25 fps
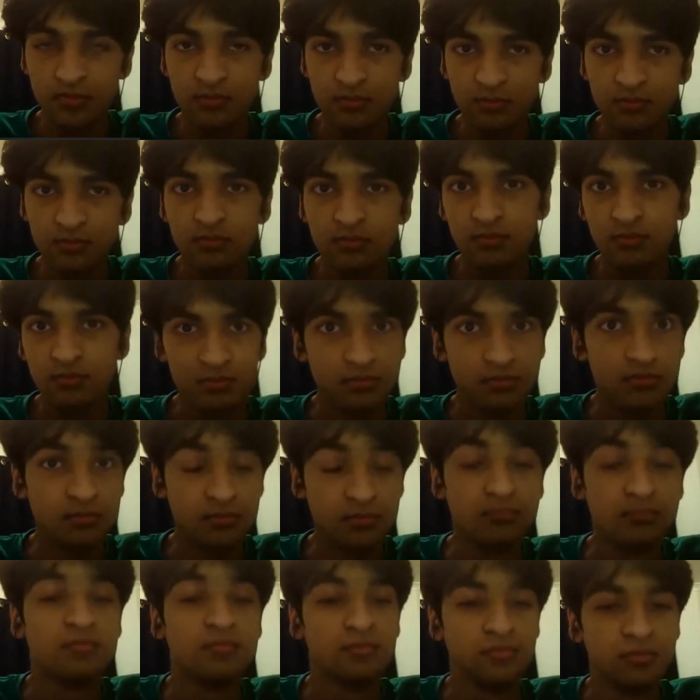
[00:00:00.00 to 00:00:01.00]

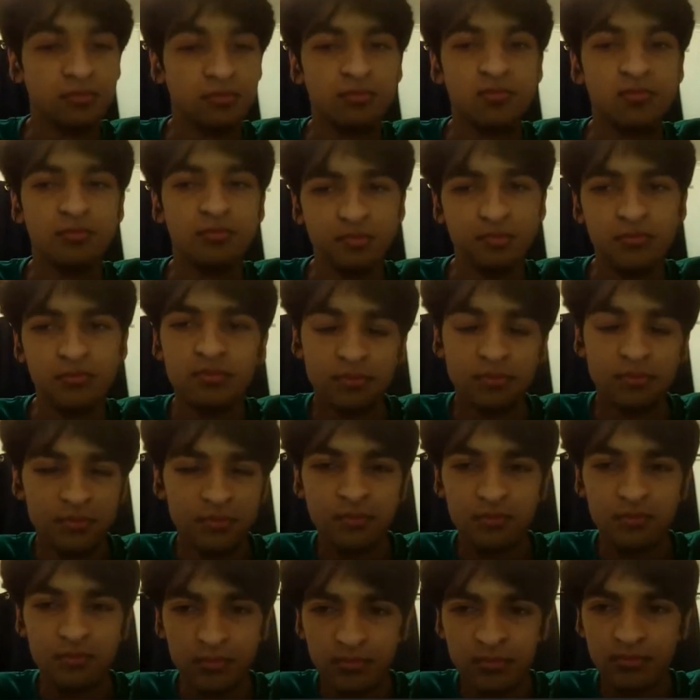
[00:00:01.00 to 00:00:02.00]
The map
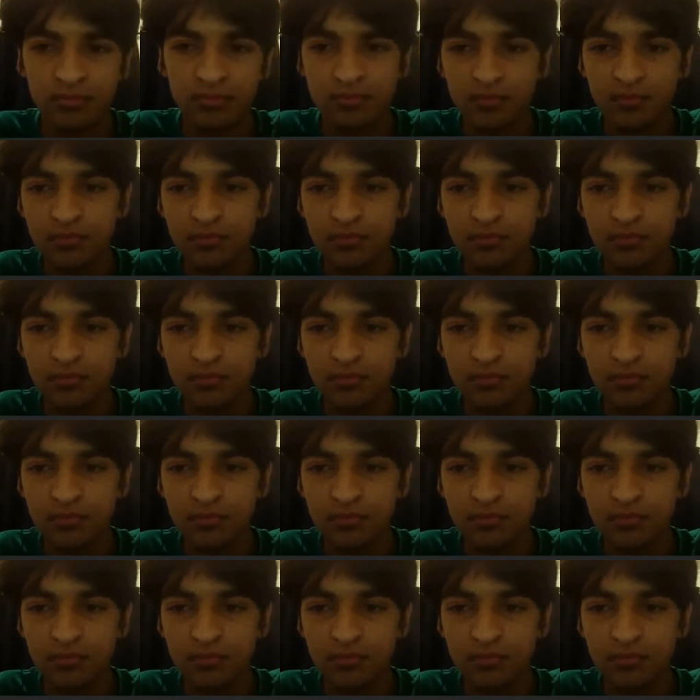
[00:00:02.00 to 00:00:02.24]
Dust2